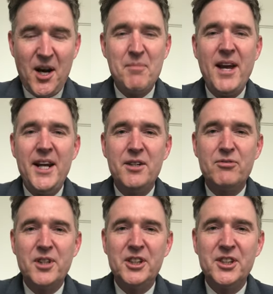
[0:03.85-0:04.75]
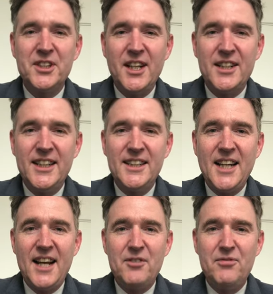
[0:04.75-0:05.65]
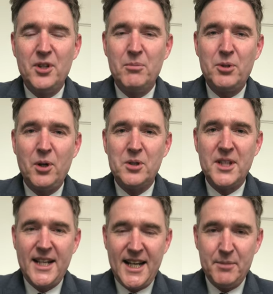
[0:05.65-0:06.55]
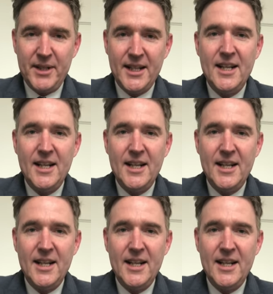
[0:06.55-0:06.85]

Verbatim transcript: I'm Head of Religious Studies at Fulham Cross Academy